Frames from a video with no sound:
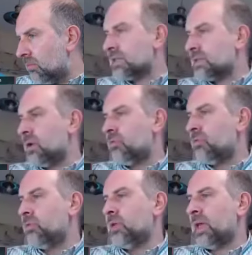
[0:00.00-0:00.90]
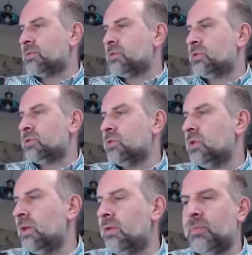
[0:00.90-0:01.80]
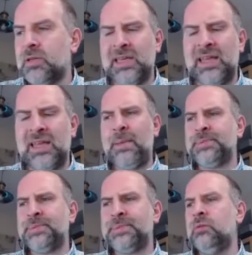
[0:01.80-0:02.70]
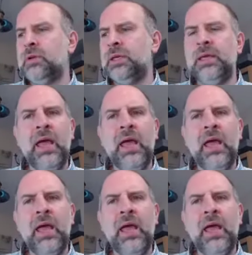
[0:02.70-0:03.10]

Absolutely, yeah, yeah, yeah, you can have implants again, no problem at all.